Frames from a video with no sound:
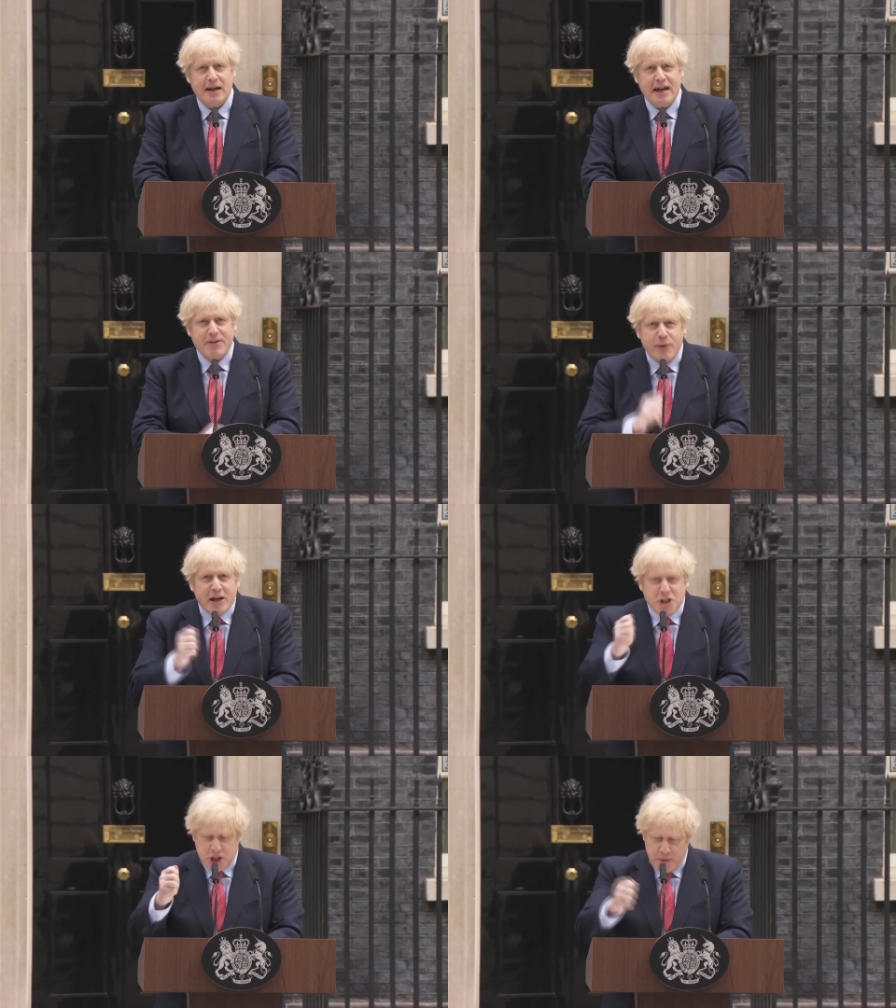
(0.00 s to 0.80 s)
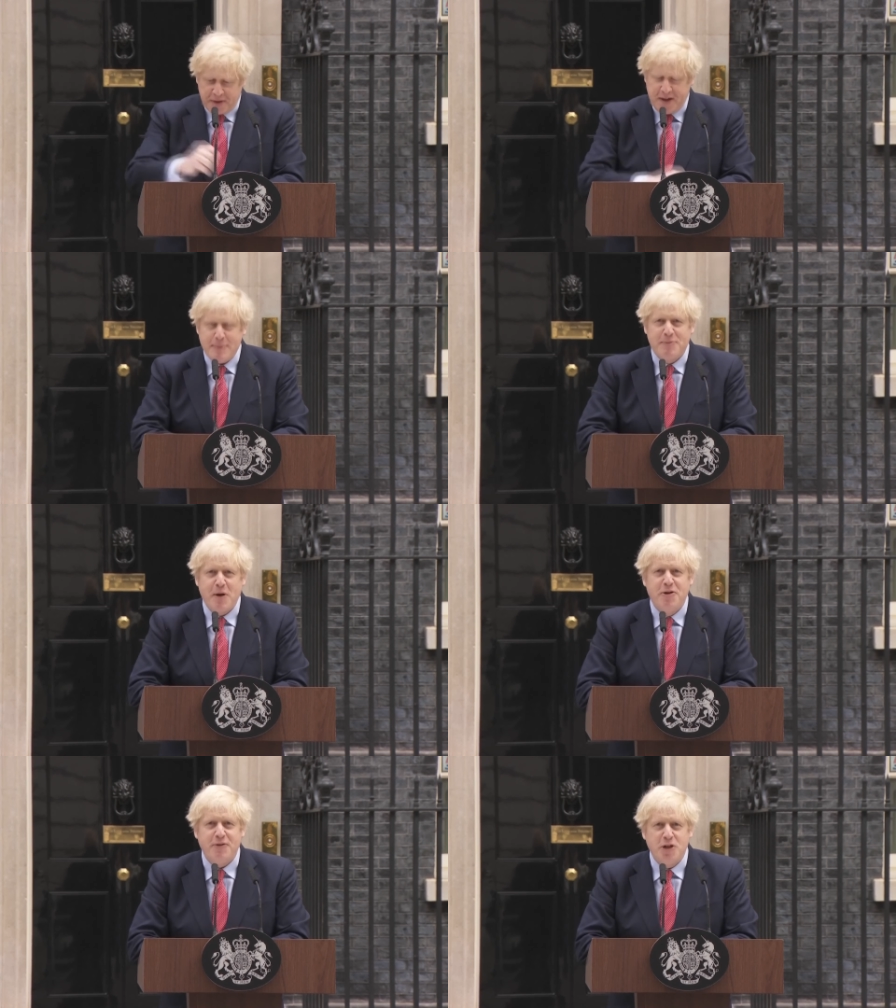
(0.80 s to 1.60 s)
if we can show the same
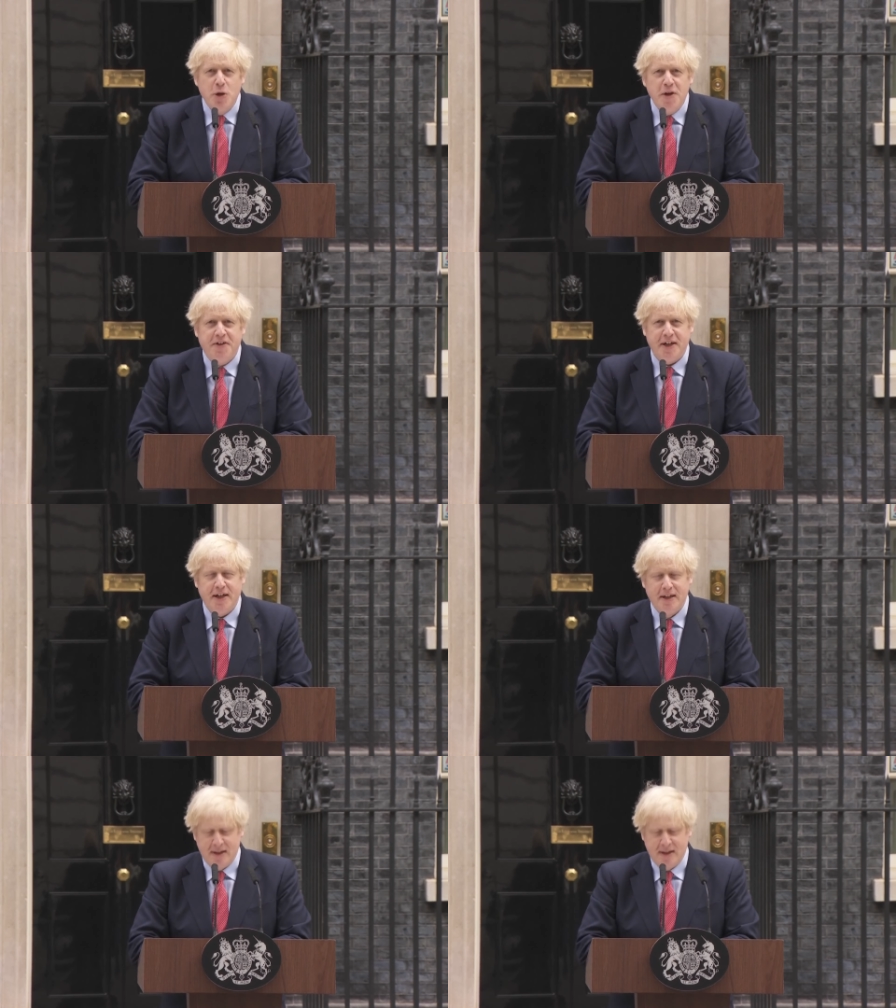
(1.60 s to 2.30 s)
spirit of unity